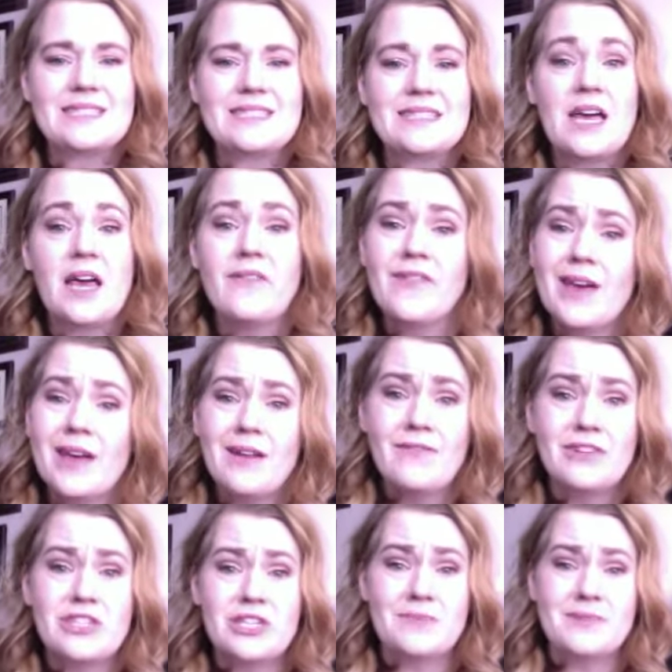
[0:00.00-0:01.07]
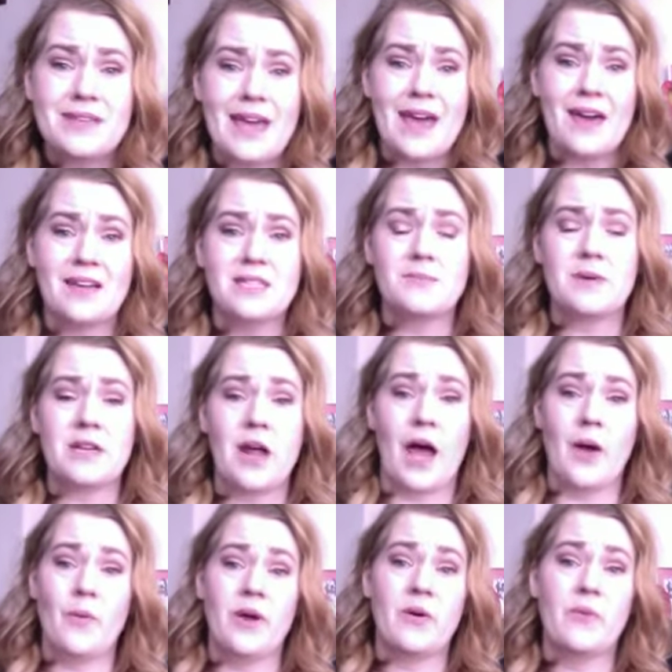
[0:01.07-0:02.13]
I have kind of a cheapskate husband.
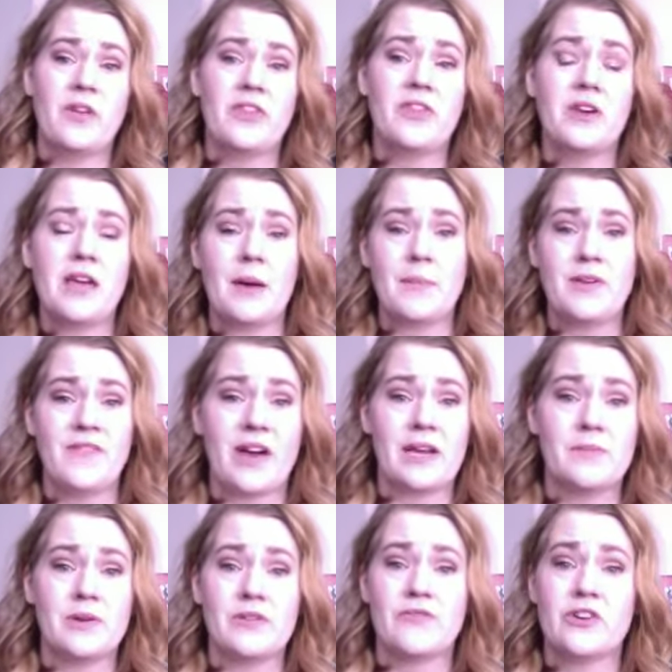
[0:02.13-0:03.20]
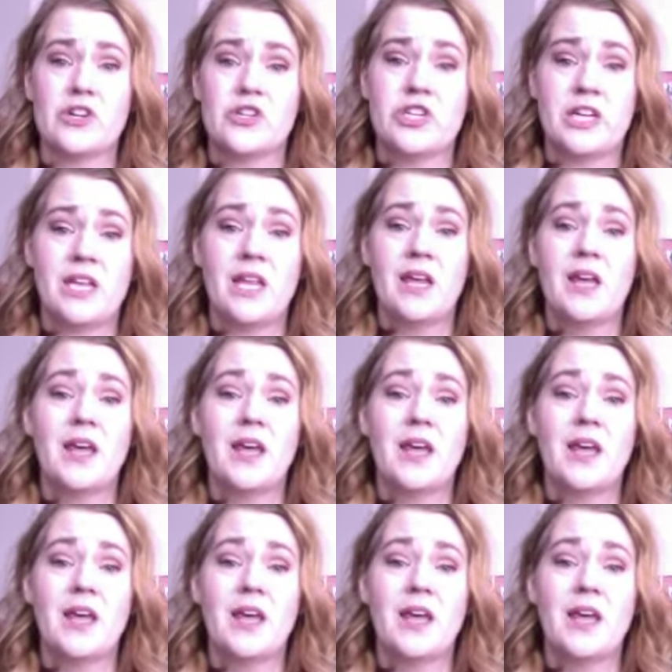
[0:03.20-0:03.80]
I went with the gummy vitamin version